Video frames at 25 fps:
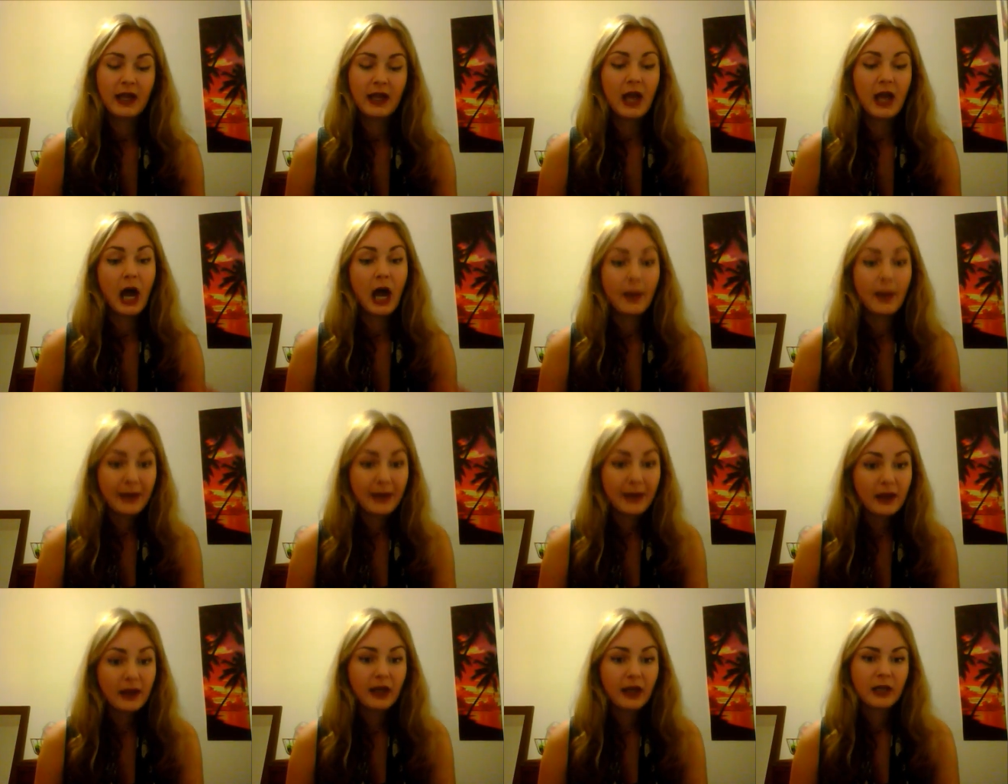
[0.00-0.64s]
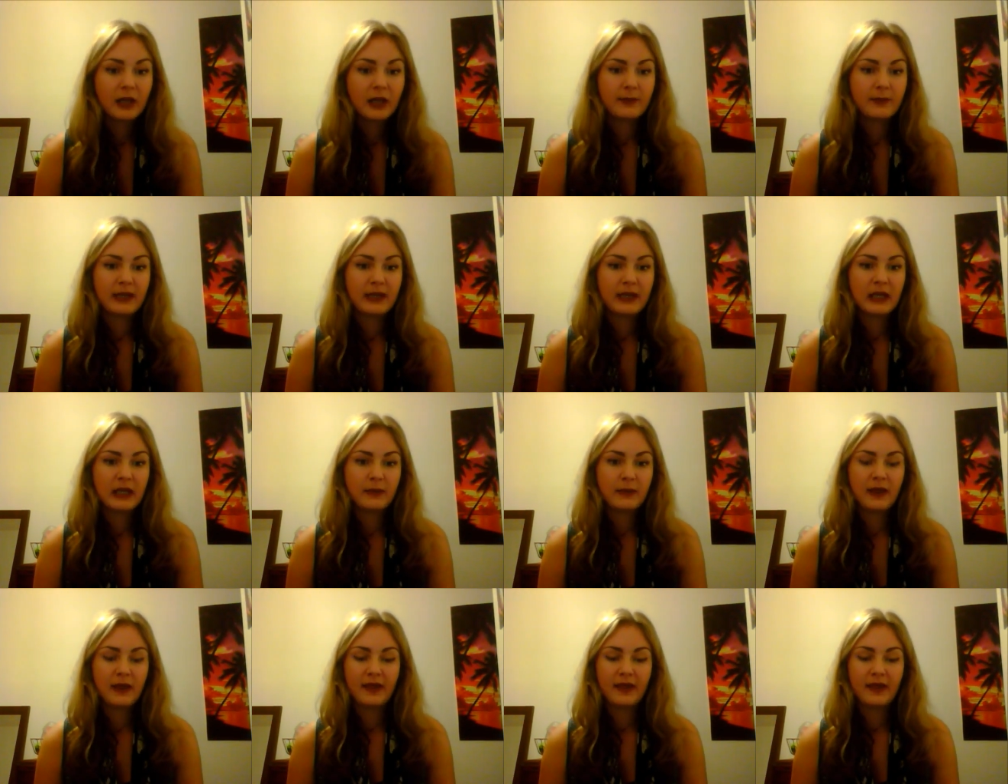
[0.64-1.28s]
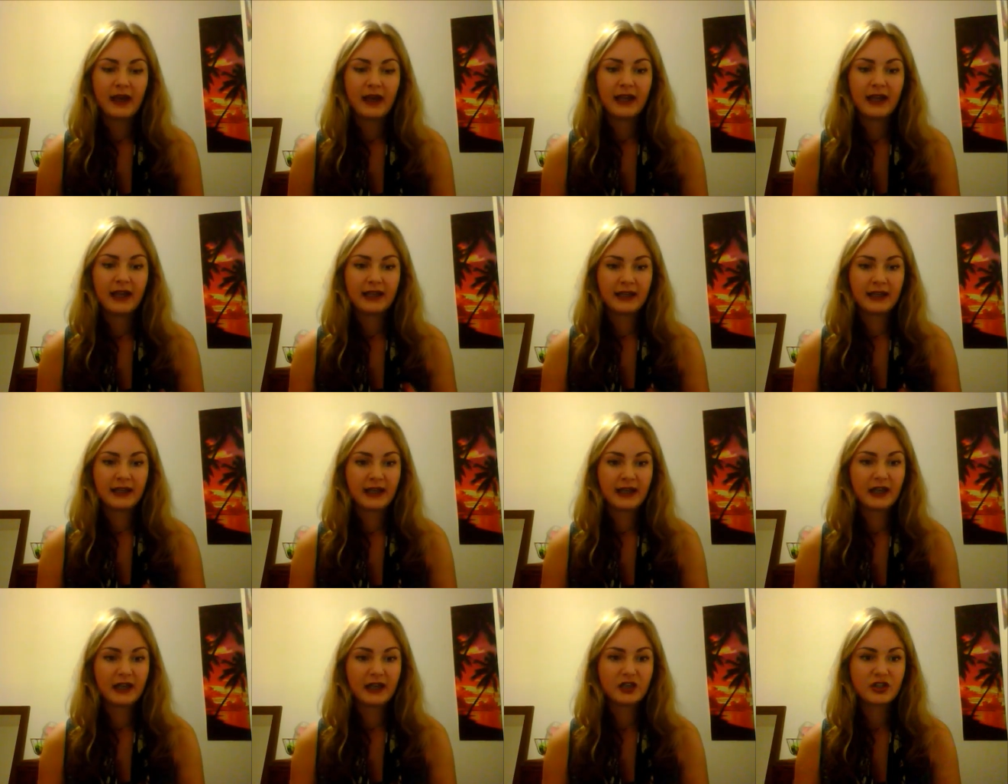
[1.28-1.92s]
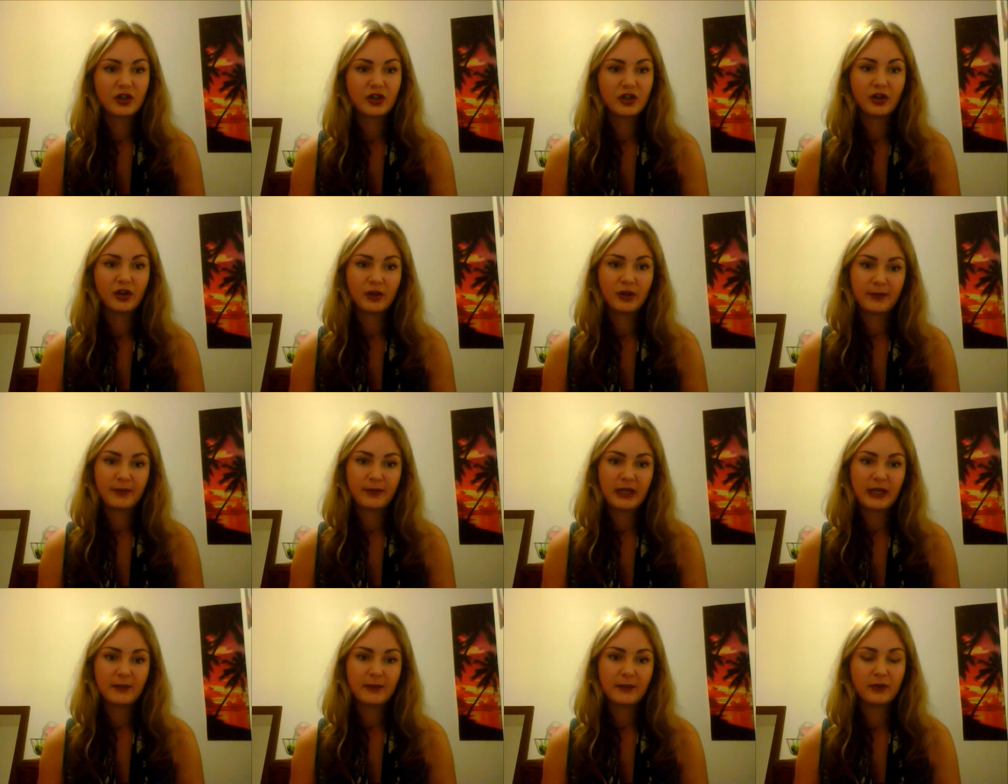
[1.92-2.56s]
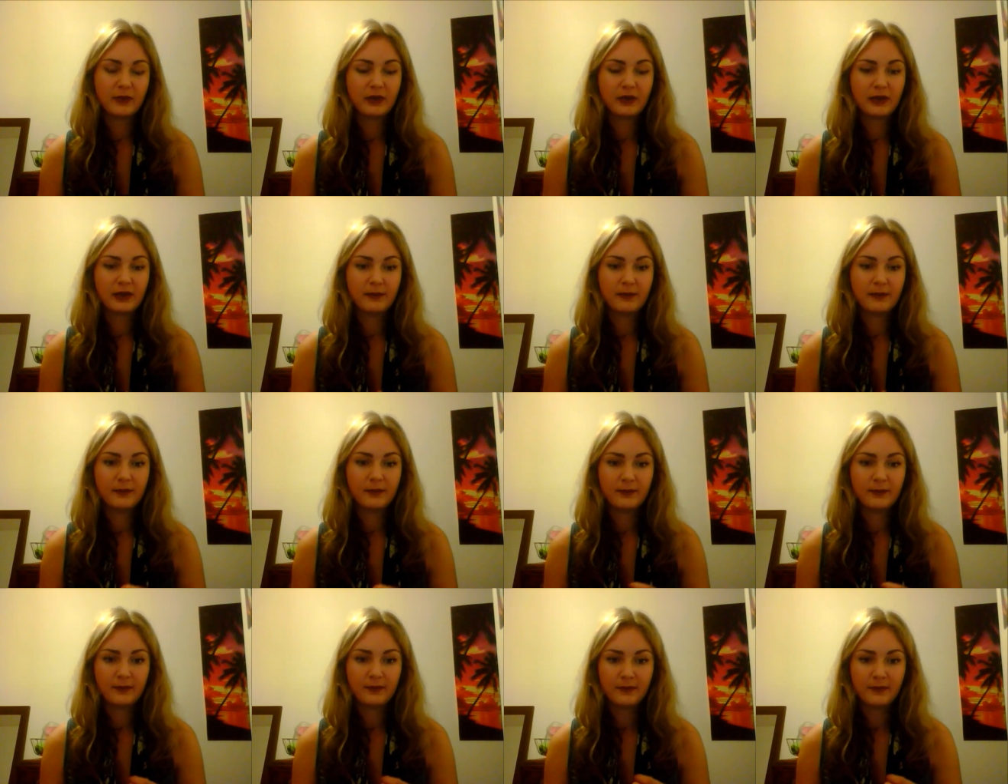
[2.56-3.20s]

a bit like a meme in that it can catch on and people can